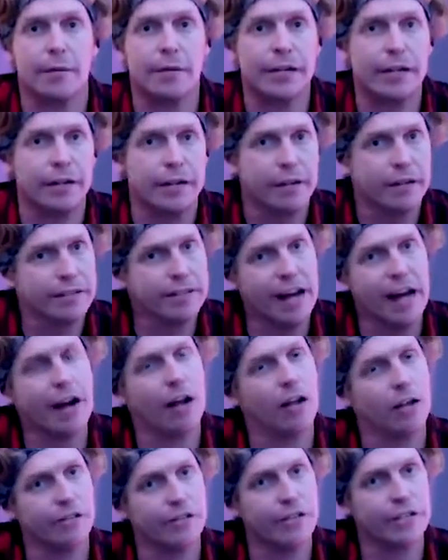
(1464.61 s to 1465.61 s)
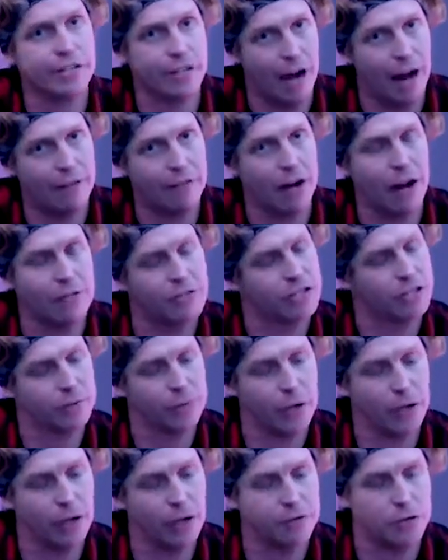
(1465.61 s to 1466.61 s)
I mean, not all of us,
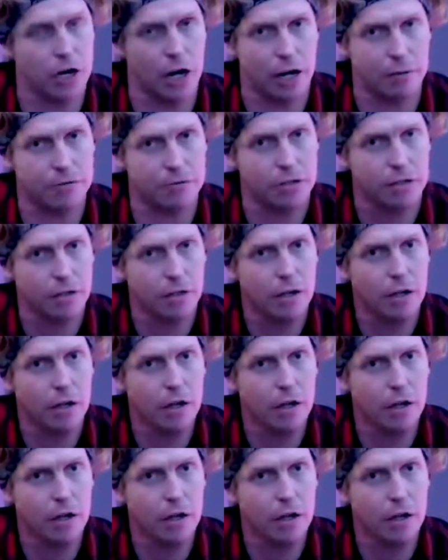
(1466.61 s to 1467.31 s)
obviously, we all have jobs.